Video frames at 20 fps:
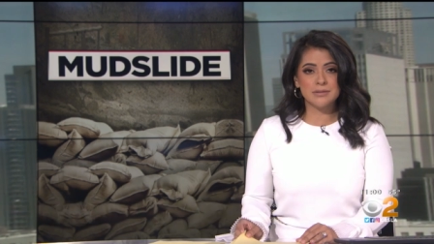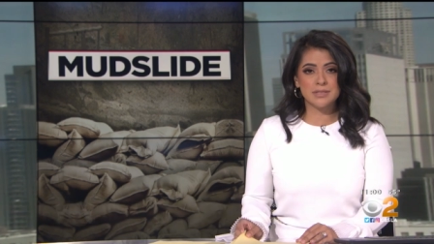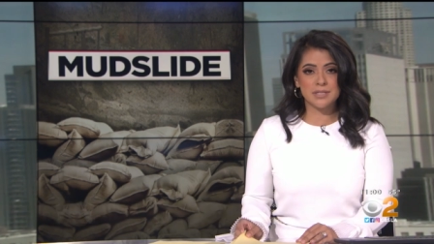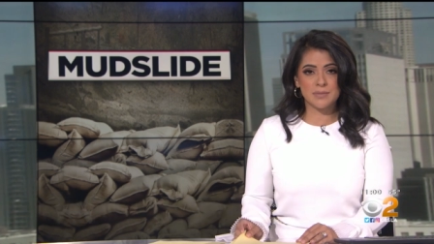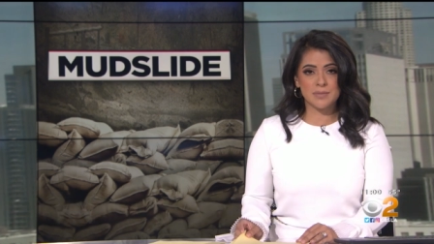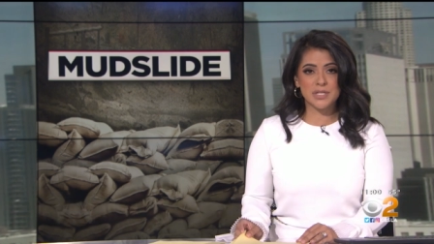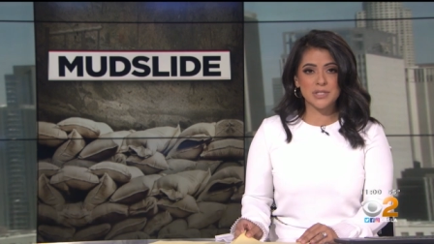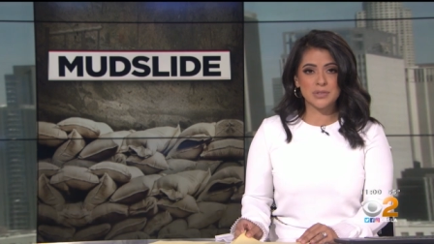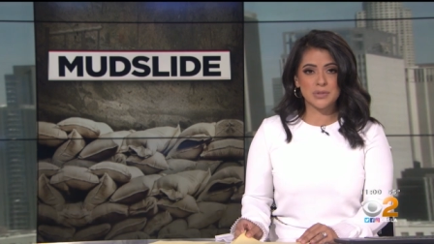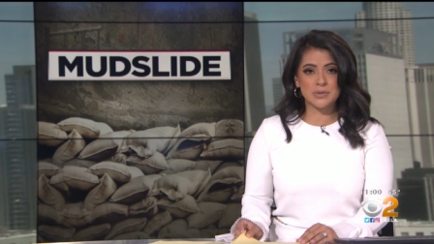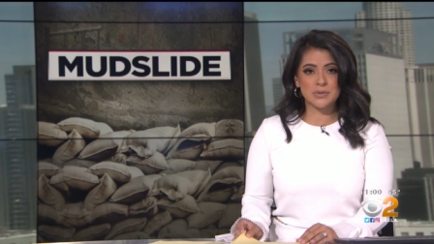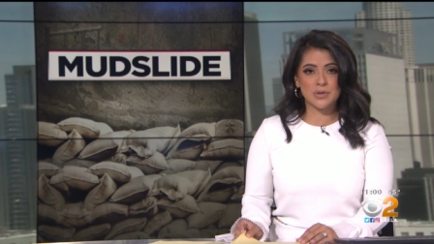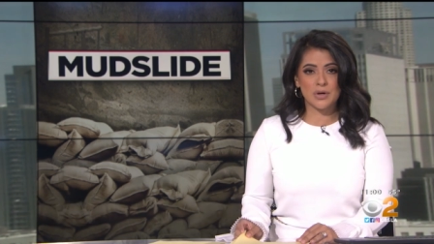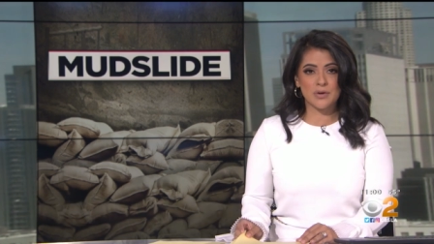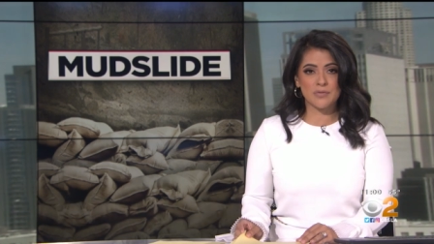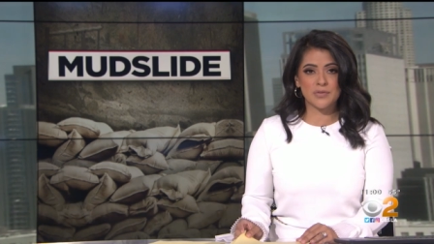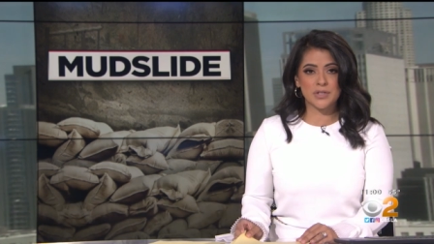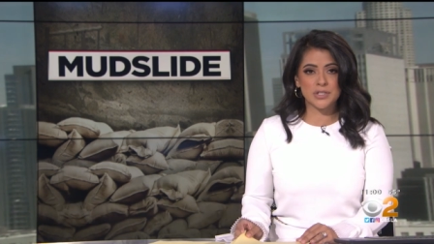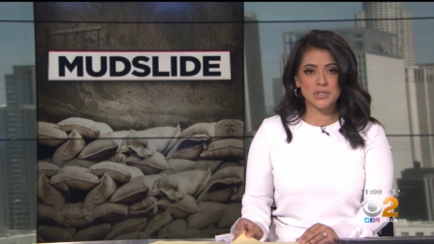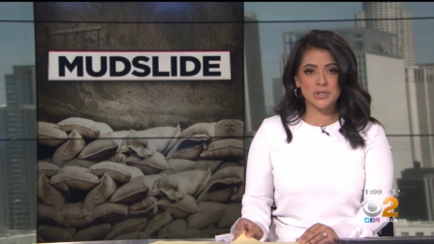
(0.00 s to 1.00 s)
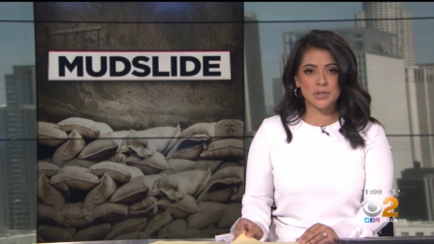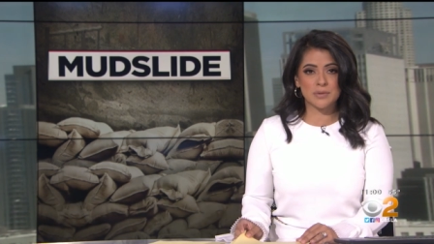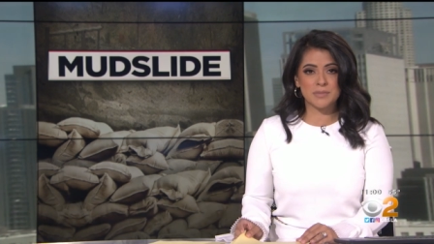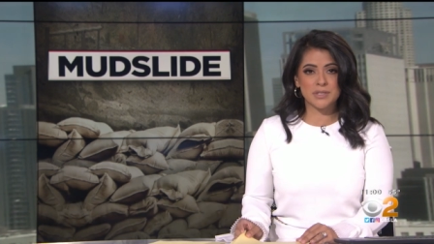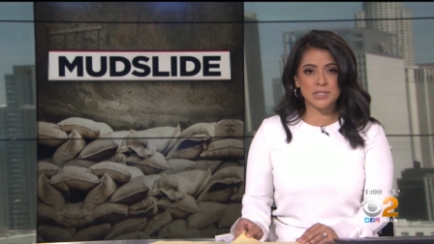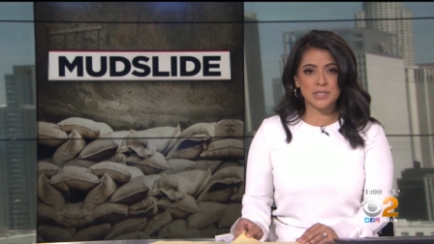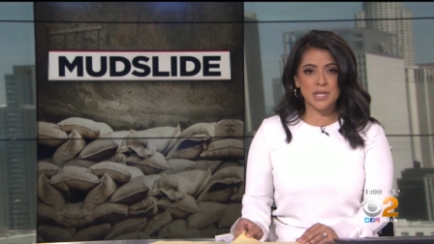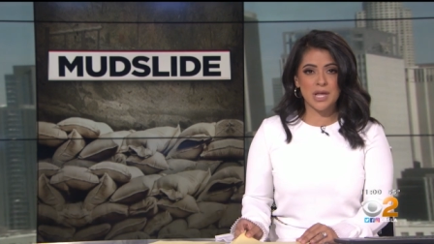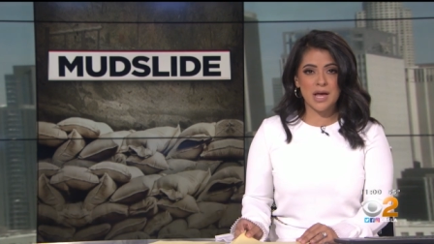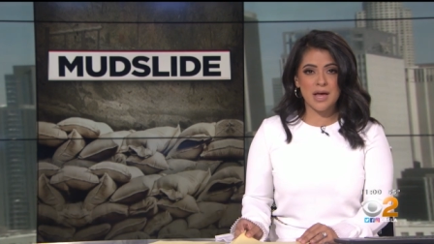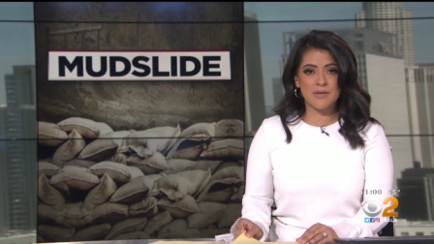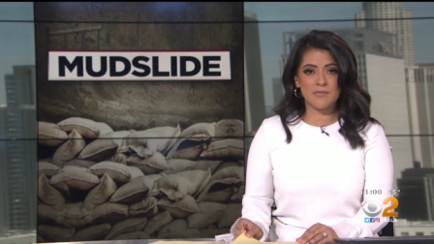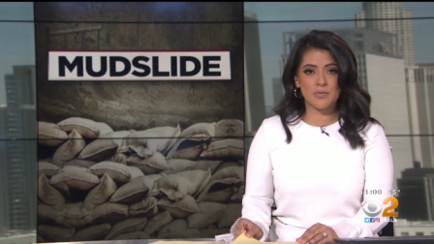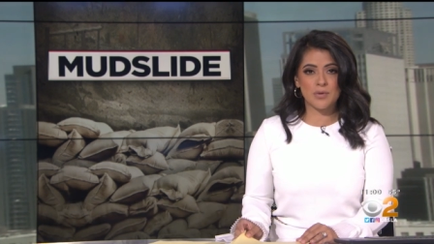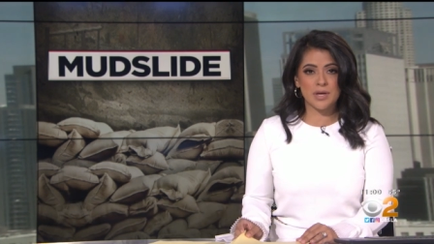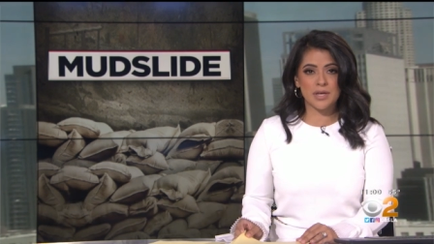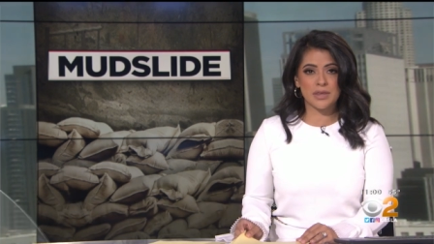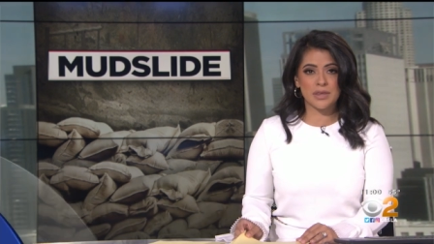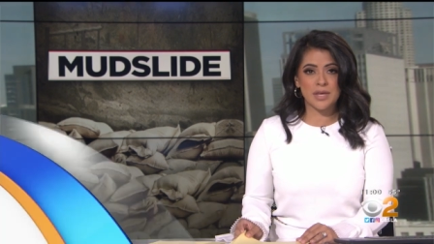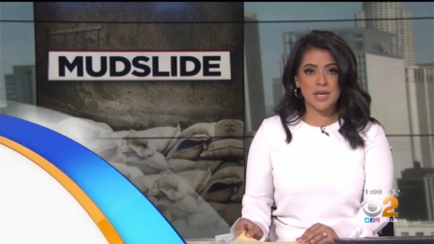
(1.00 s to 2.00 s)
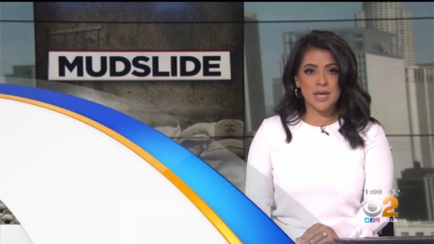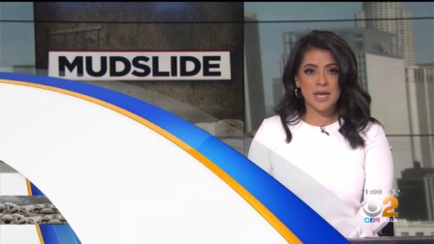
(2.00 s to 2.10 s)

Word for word: CBS 2's Kara Finnstrom is live with